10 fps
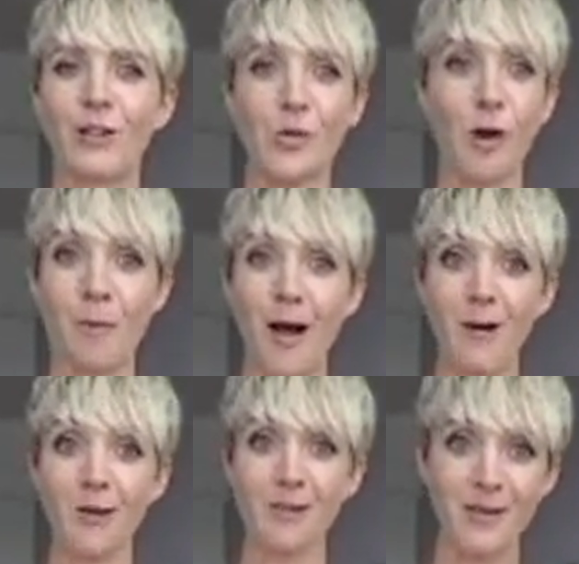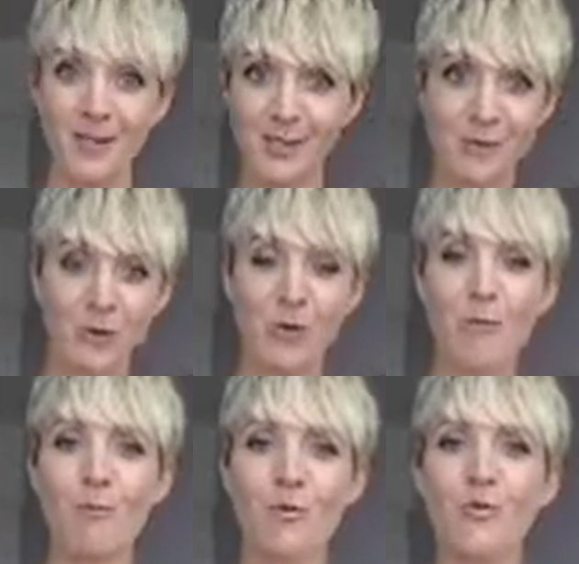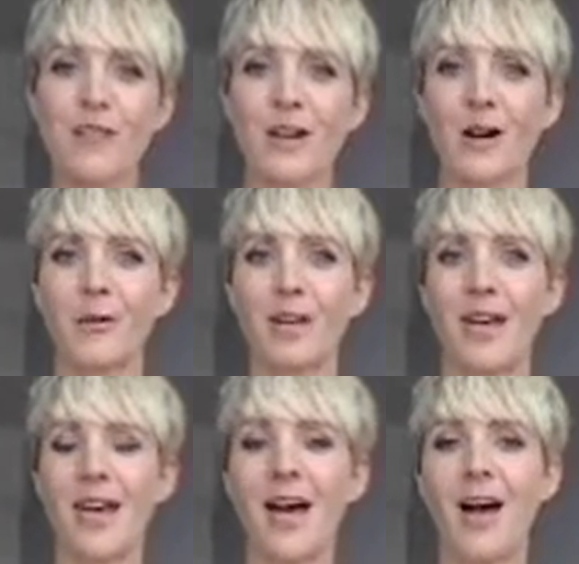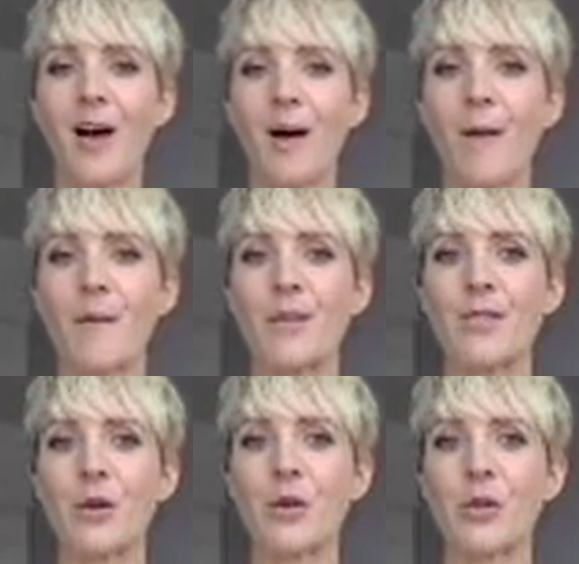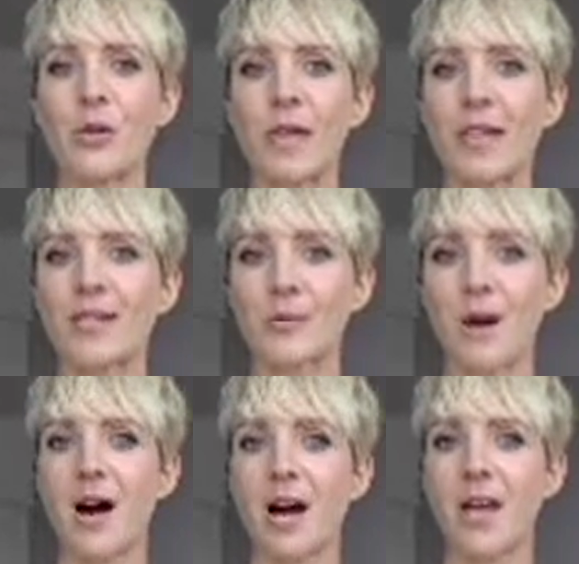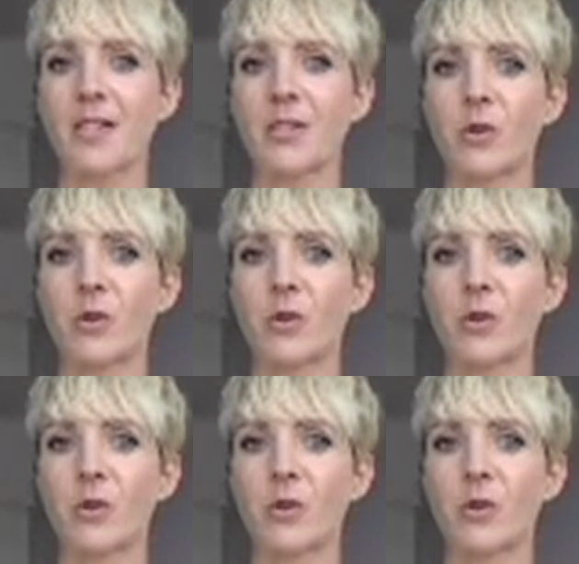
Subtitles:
come out. We need them to move down. So that is why.